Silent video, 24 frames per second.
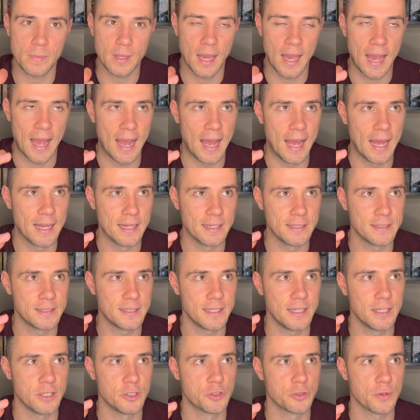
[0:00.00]
and
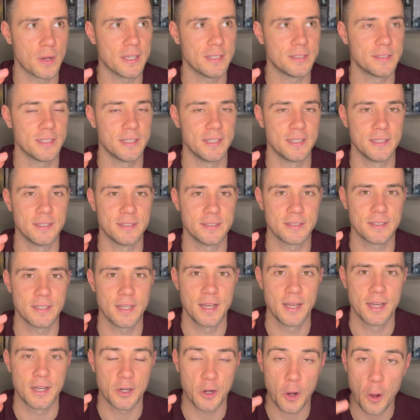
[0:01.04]
he addresses
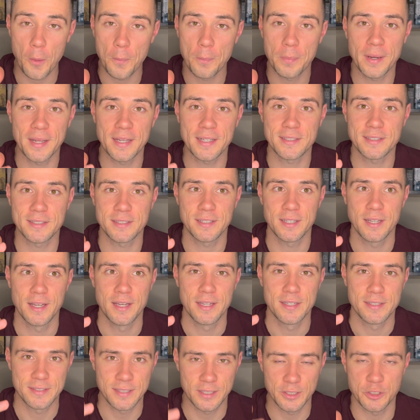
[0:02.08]
complex
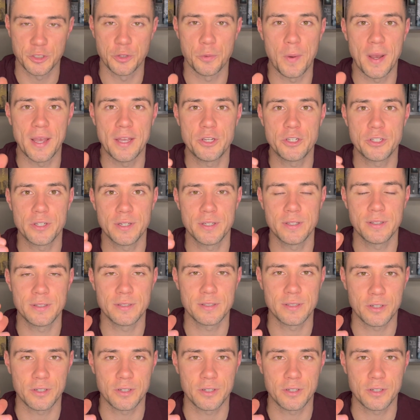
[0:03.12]
situations,